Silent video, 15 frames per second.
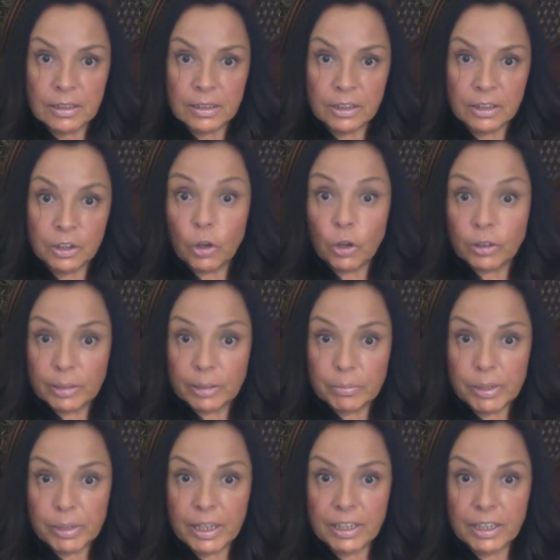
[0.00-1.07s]

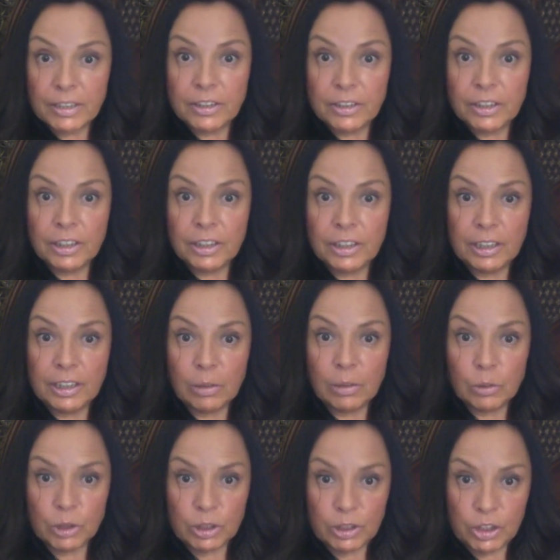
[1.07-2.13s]
contemplating, and I
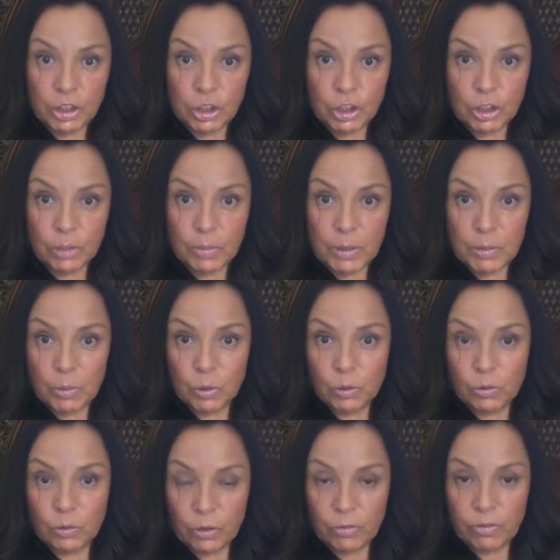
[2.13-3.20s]
was teaching people
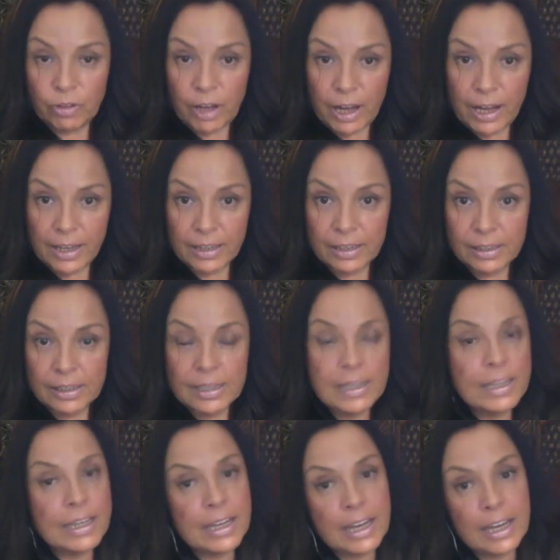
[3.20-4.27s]
from far.
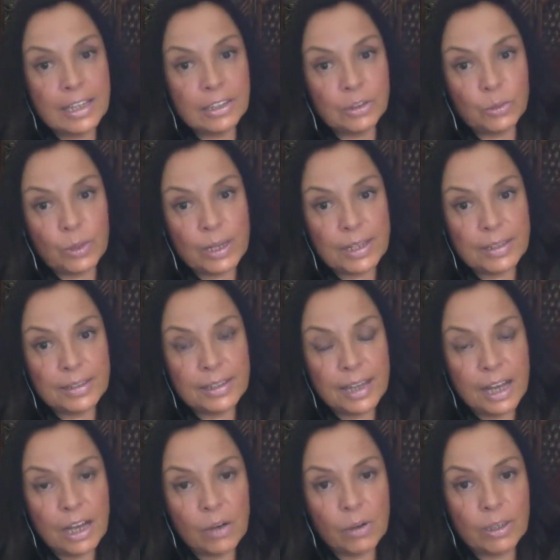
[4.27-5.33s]
And right
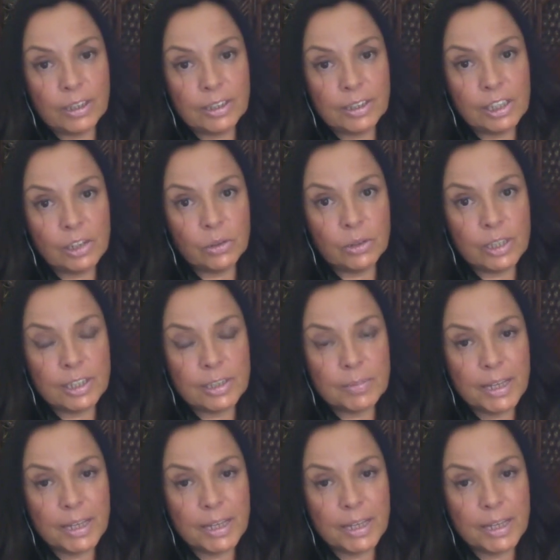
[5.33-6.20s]
now I tell you that my